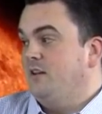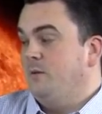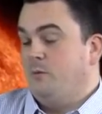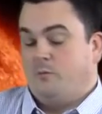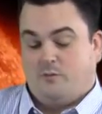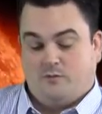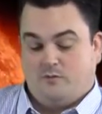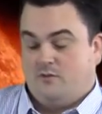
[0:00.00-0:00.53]

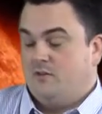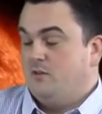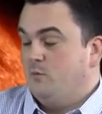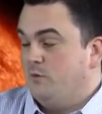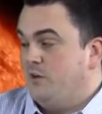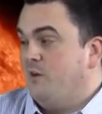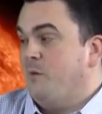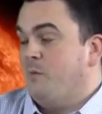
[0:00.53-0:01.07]
We're
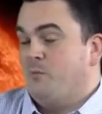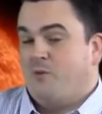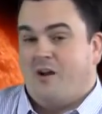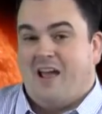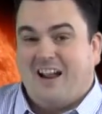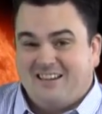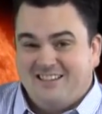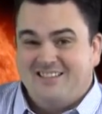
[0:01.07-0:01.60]
talking about
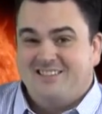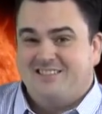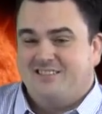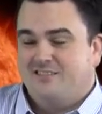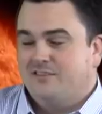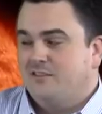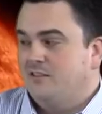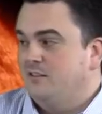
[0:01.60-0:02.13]
practice?
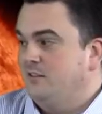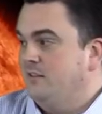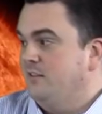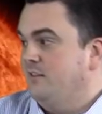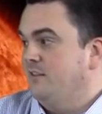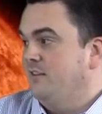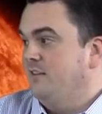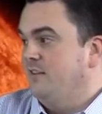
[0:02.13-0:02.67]

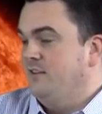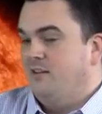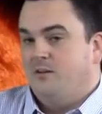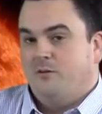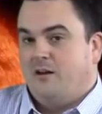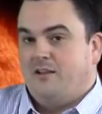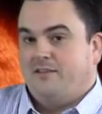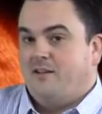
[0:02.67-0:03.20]

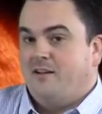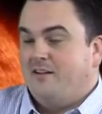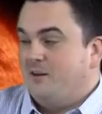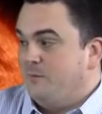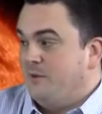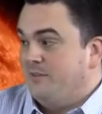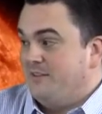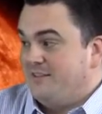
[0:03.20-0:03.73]
We're not talking
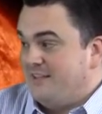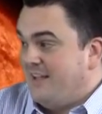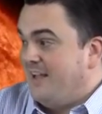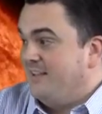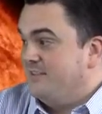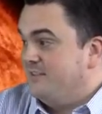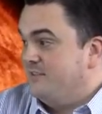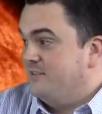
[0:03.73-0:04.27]
about the
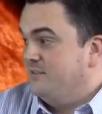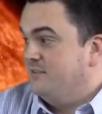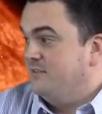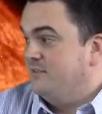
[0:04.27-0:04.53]
test.